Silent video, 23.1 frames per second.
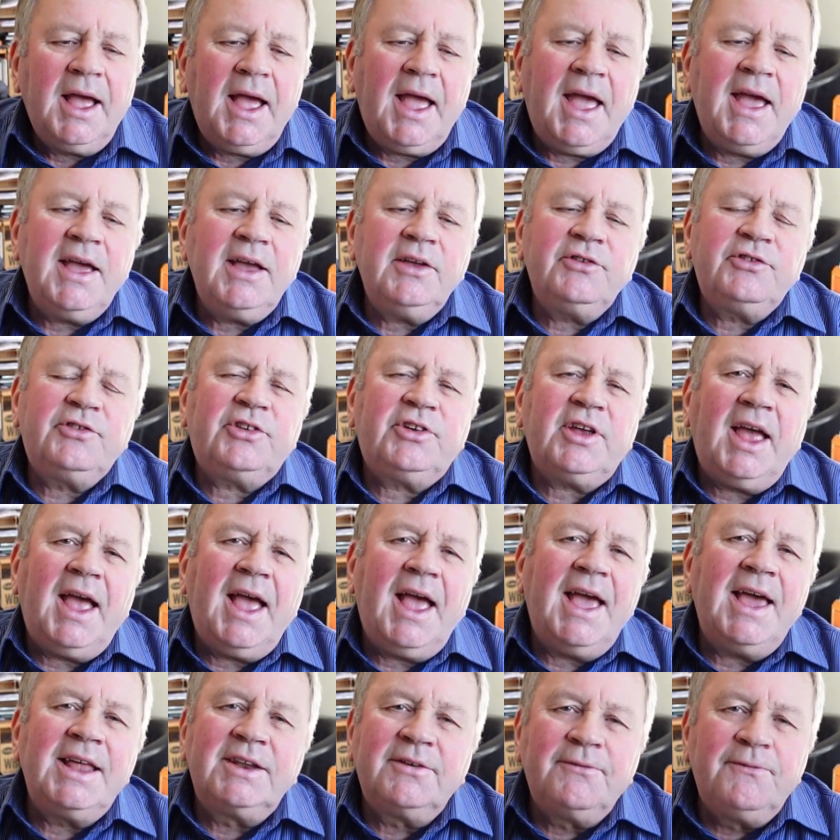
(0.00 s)
as
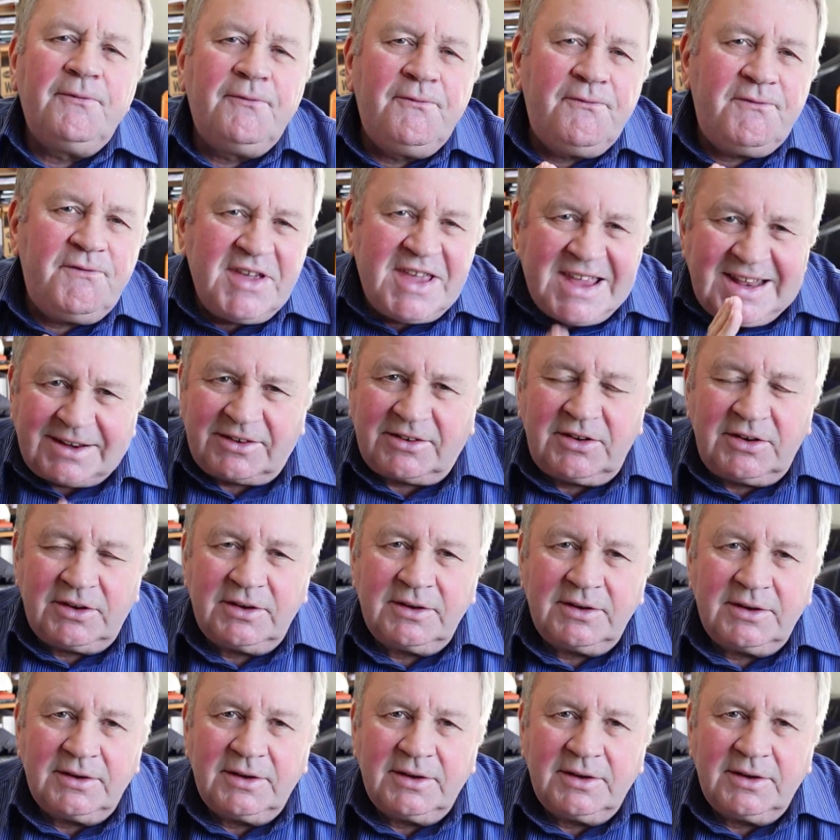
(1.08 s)
an event